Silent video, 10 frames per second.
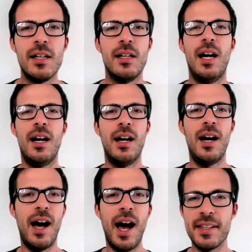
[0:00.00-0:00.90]

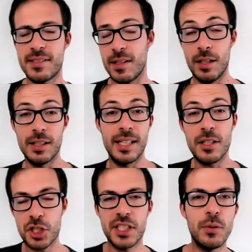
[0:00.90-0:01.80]
and so on, and the
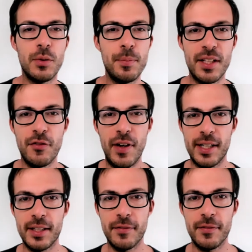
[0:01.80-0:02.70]
training will be ineffective.